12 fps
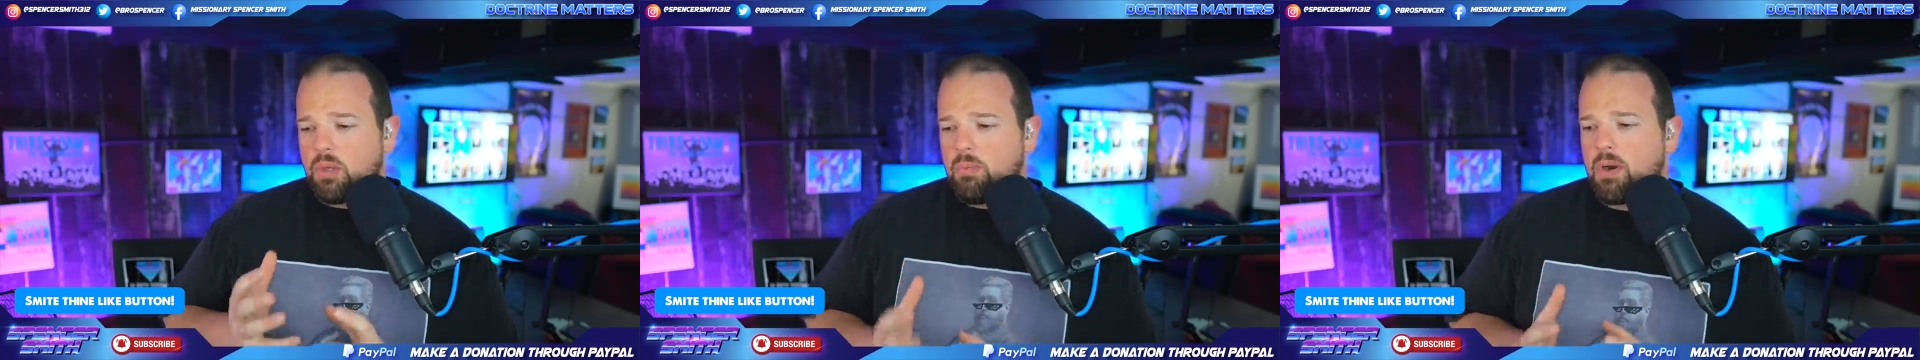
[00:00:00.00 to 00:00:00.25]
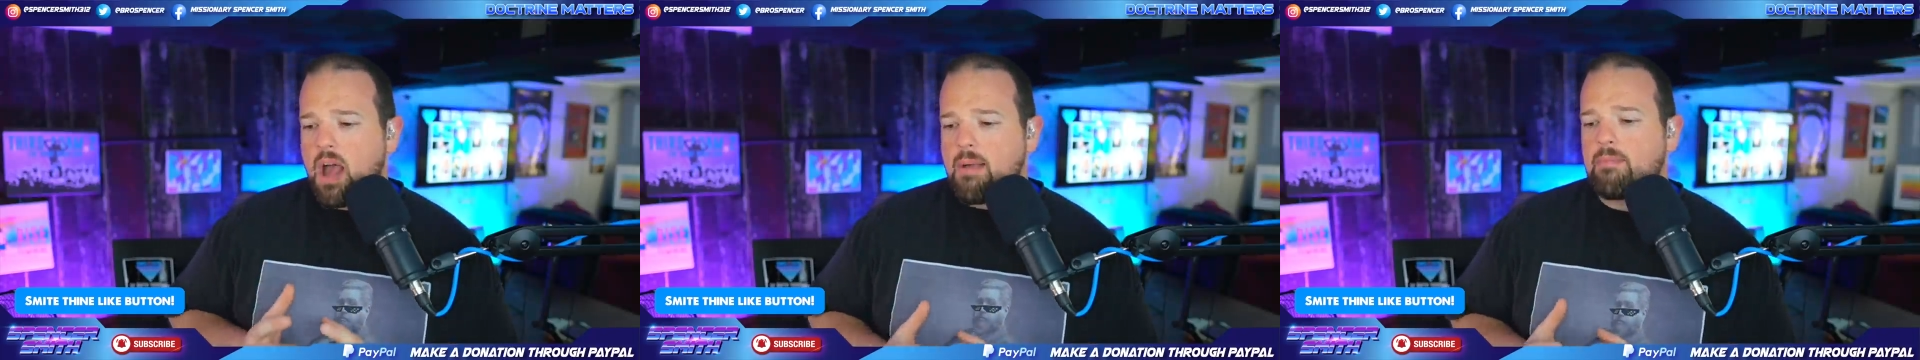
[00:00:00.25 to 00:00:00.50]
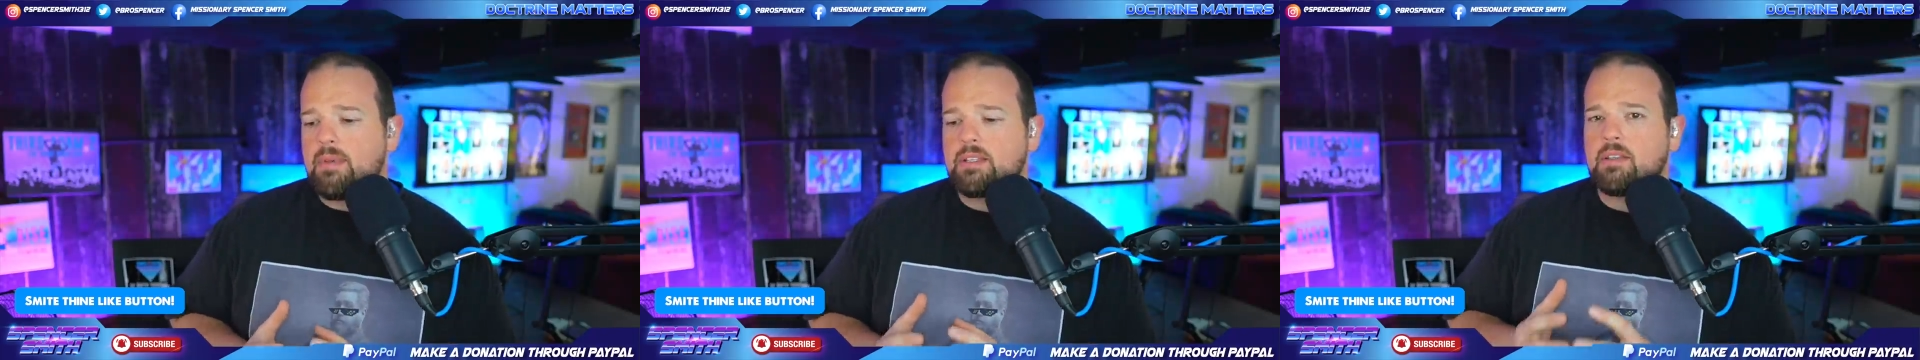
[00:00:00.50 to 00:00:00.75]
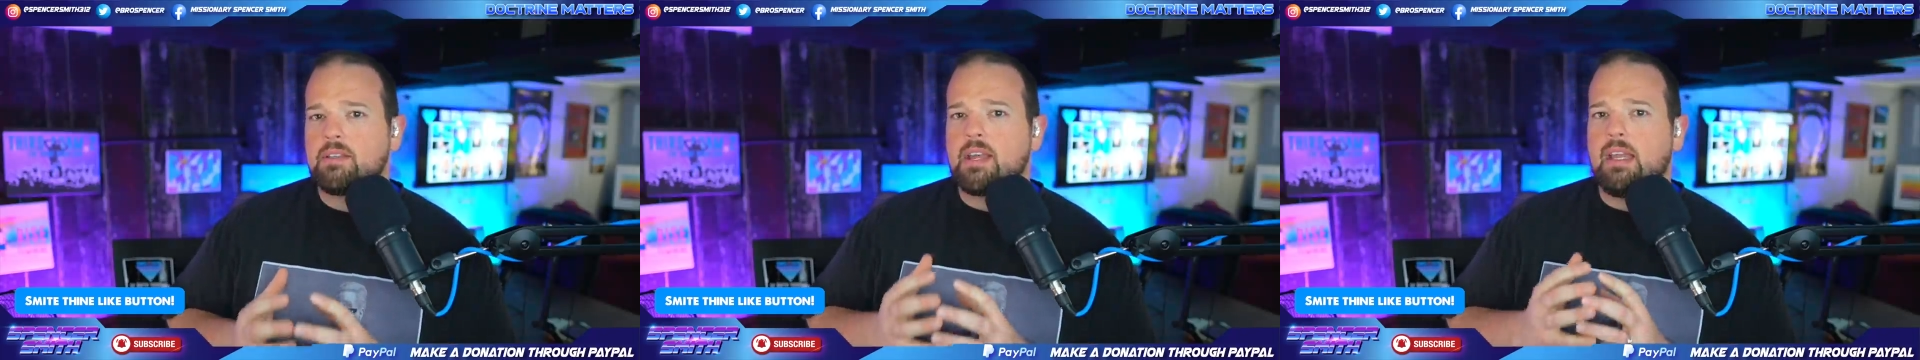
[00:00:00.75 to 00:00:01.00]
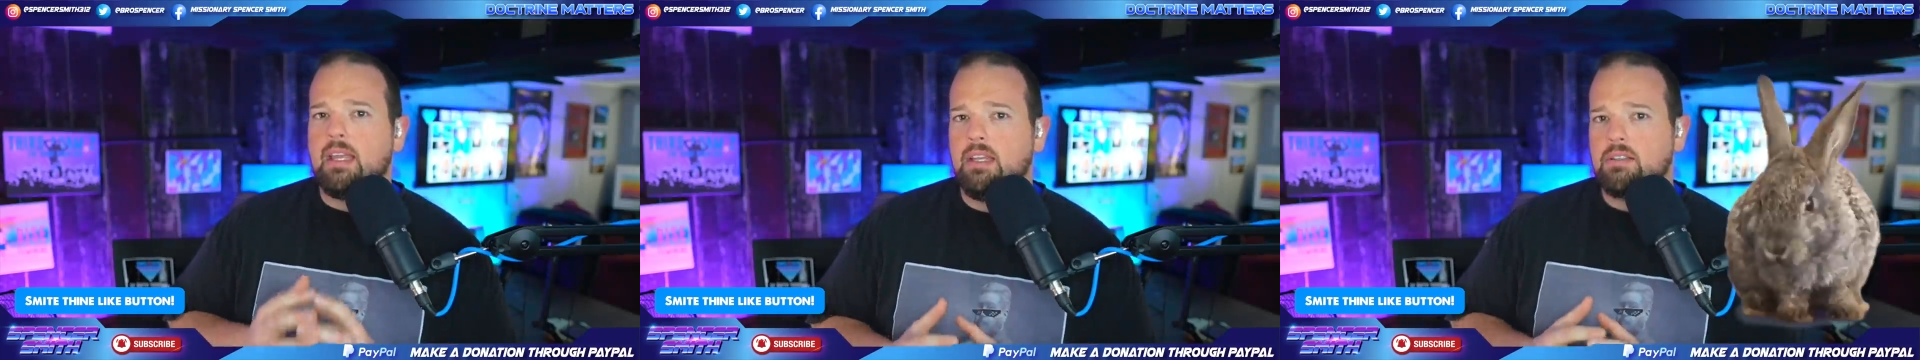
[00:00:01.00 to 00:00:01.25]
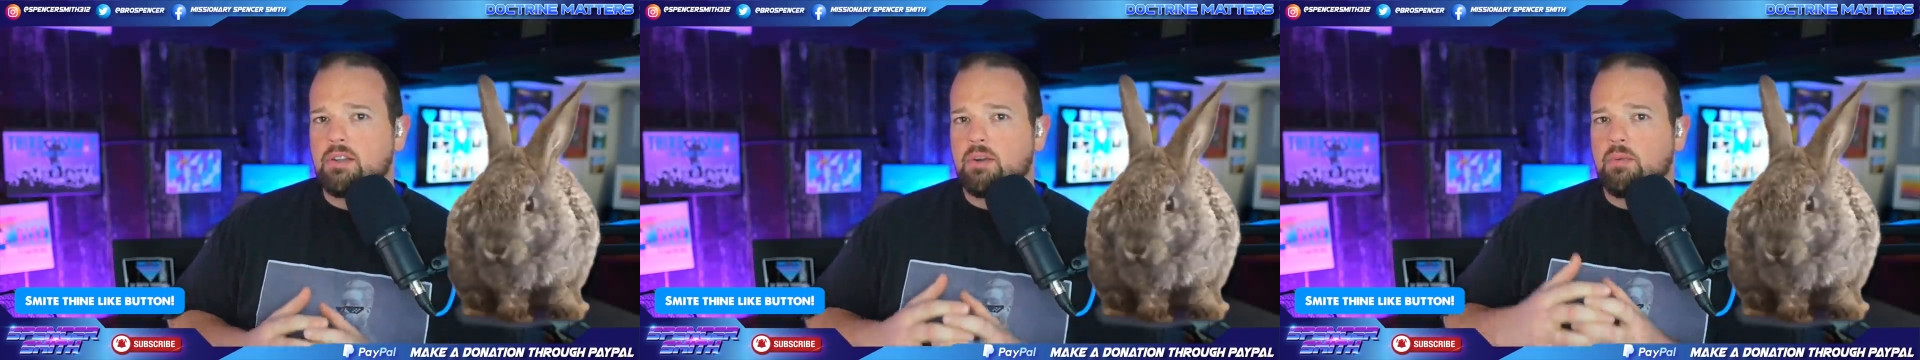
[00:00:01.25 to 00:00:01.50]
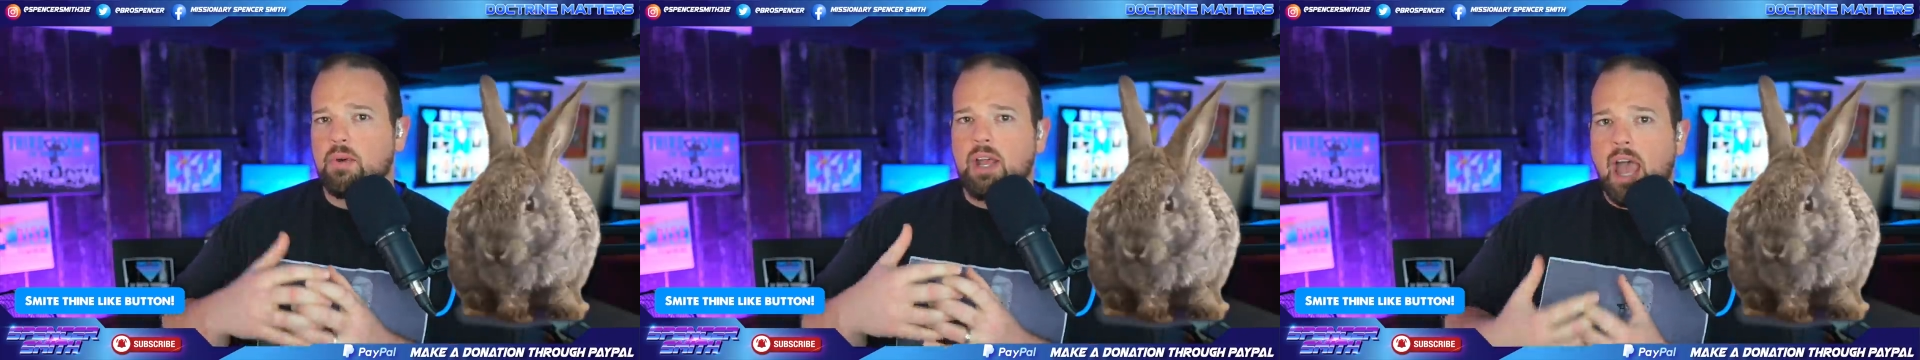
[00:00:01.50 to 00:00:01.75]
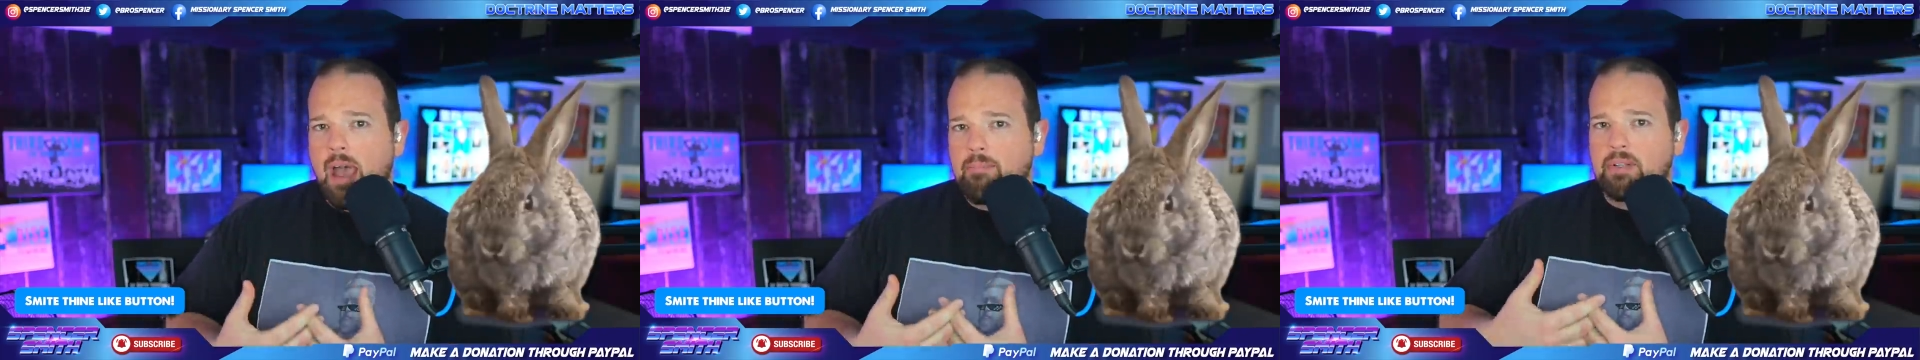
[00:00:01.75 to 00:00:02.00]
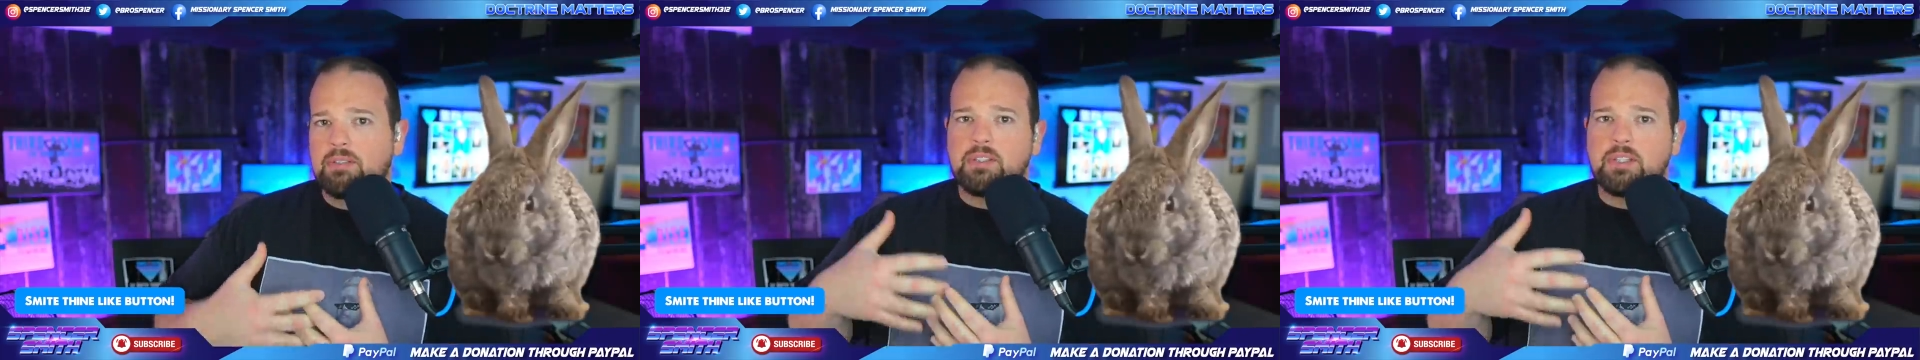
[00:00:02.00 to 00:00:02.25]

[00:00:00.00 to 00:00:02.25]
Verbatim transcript: Well, the problem is, is that Easter would happen